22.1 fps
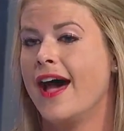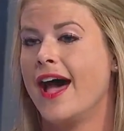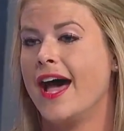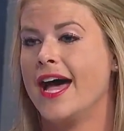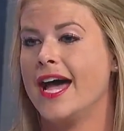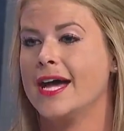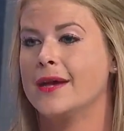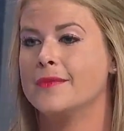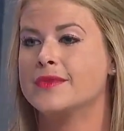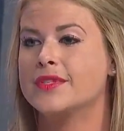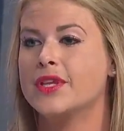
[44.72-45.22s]

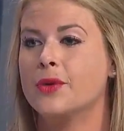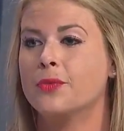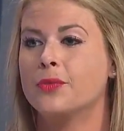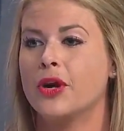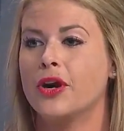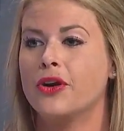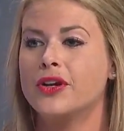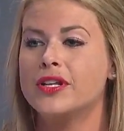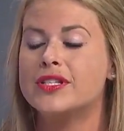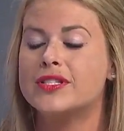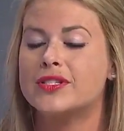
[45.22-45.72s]
Um, so
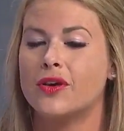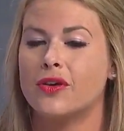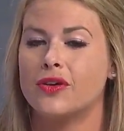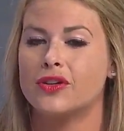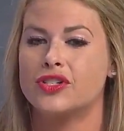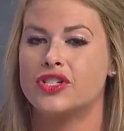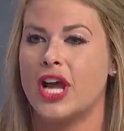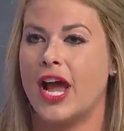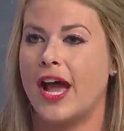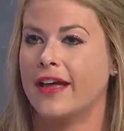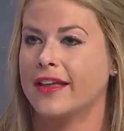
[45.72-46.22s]
Broken
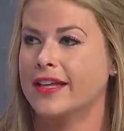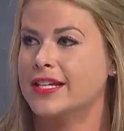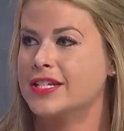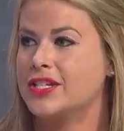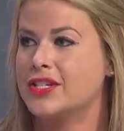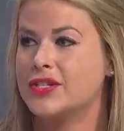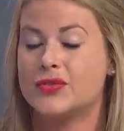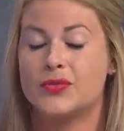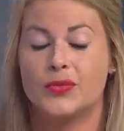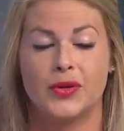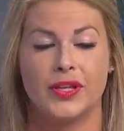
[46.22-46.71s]
Skull
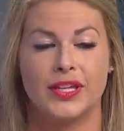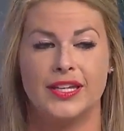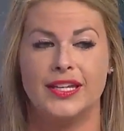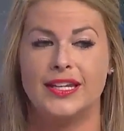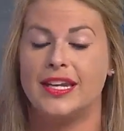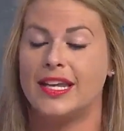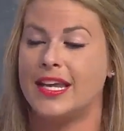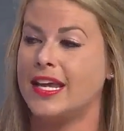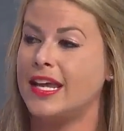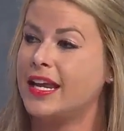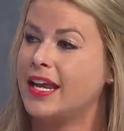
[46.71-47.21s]
Challenge is really
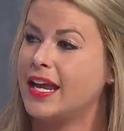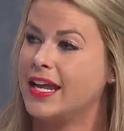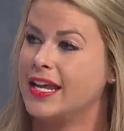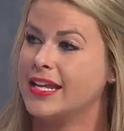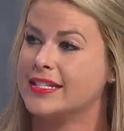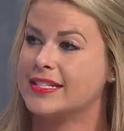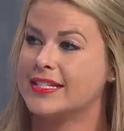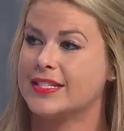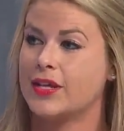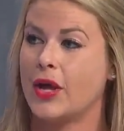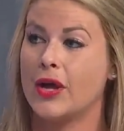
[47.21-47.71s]
neat.
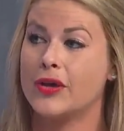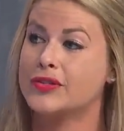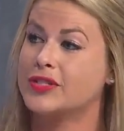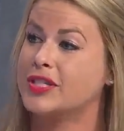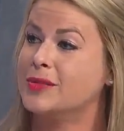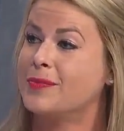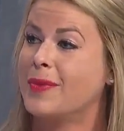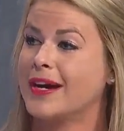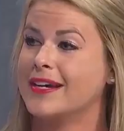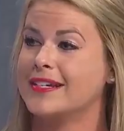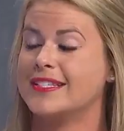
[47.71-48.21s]
It's
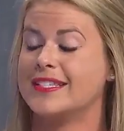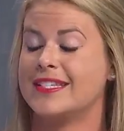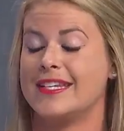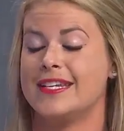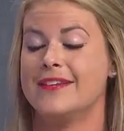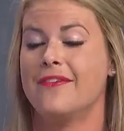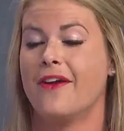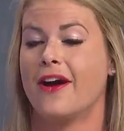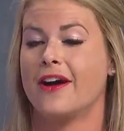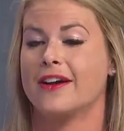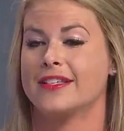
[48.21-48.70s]
hosted by
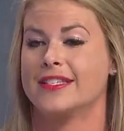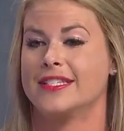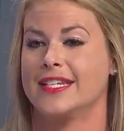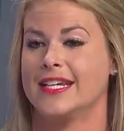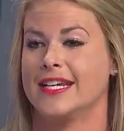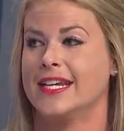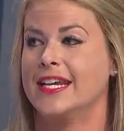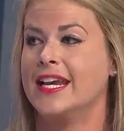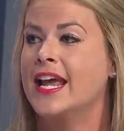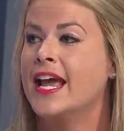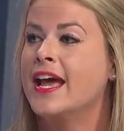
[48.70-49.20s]
Steve
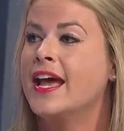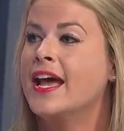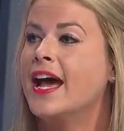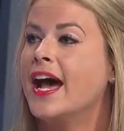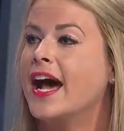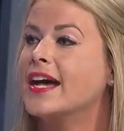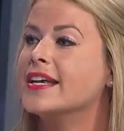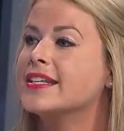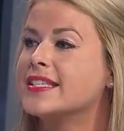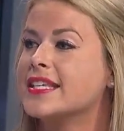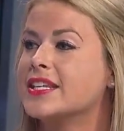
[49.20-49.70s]
Austin.
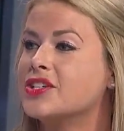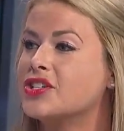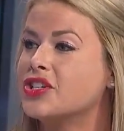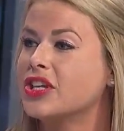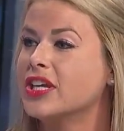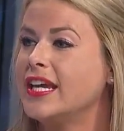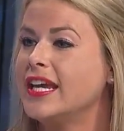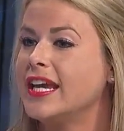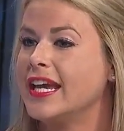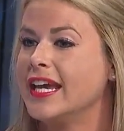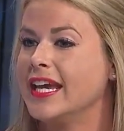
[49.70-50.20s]

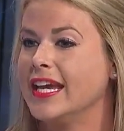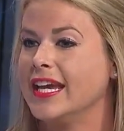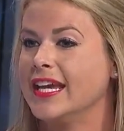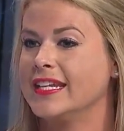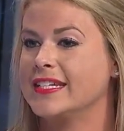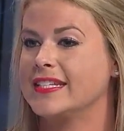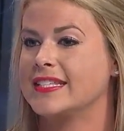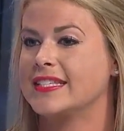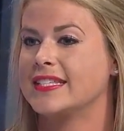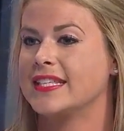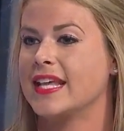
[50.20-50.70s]
Essentially,
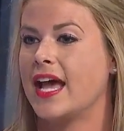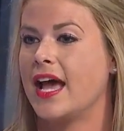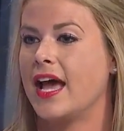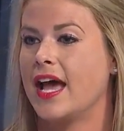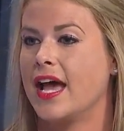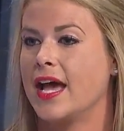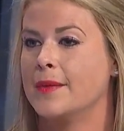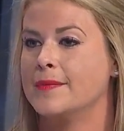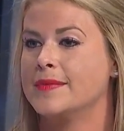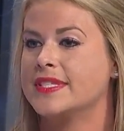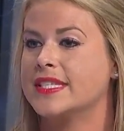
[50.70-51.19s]
it's
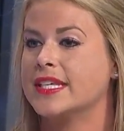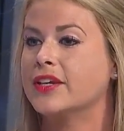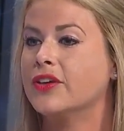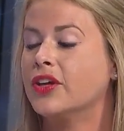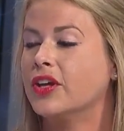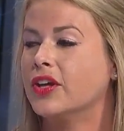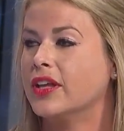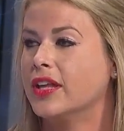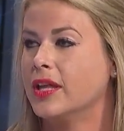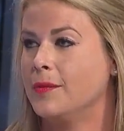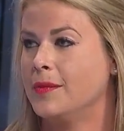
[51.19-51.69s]
um,
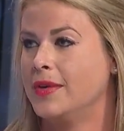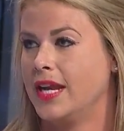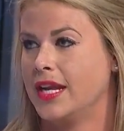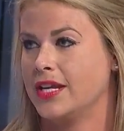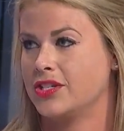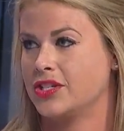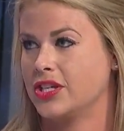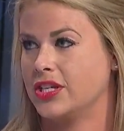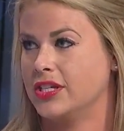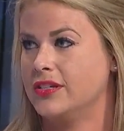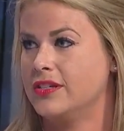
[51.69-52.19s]
single
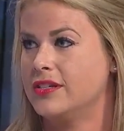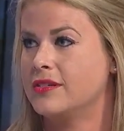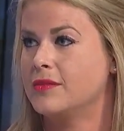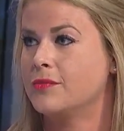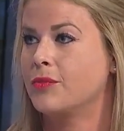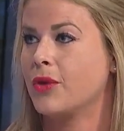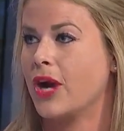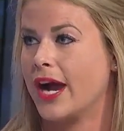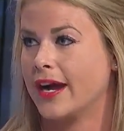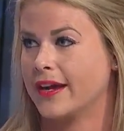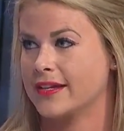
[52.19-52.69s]

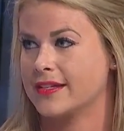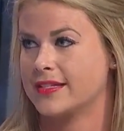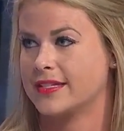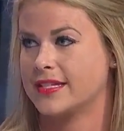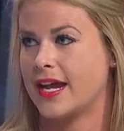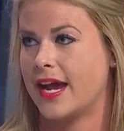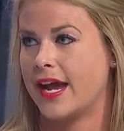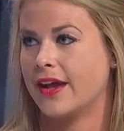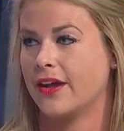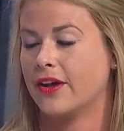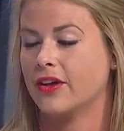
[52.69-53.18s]
elimination bracket
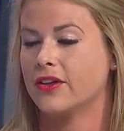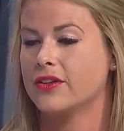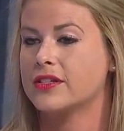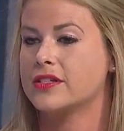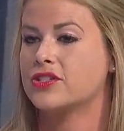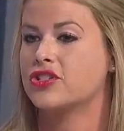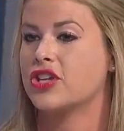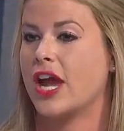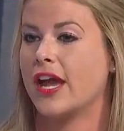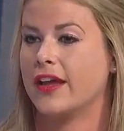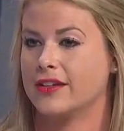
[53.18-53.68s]
style
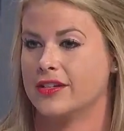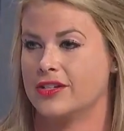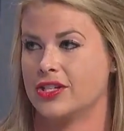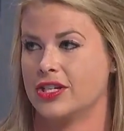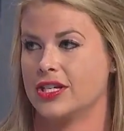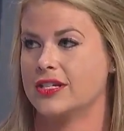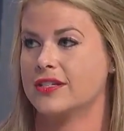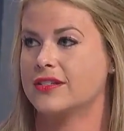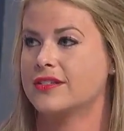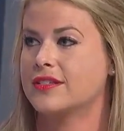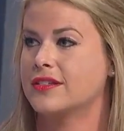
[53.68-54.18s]

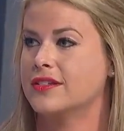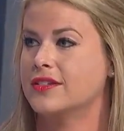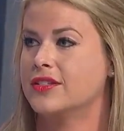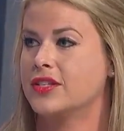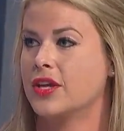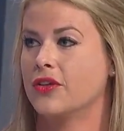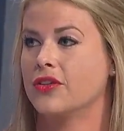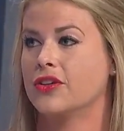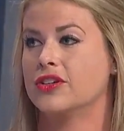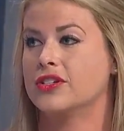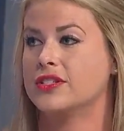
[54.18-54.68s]
challenges.
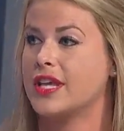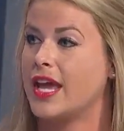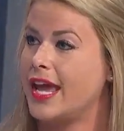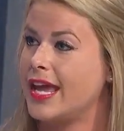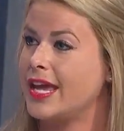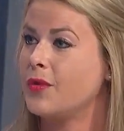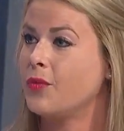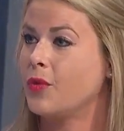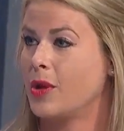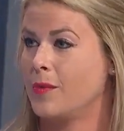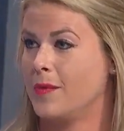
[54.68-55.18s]
So there's
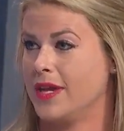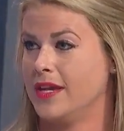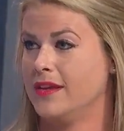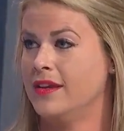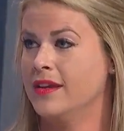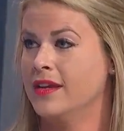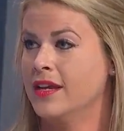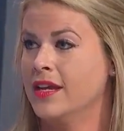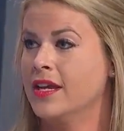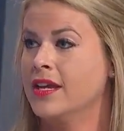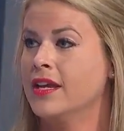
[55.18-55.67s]
eight
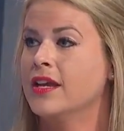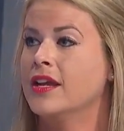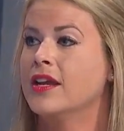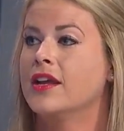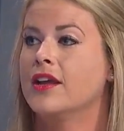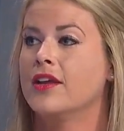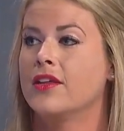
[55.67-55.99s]
women. Mm-hmm.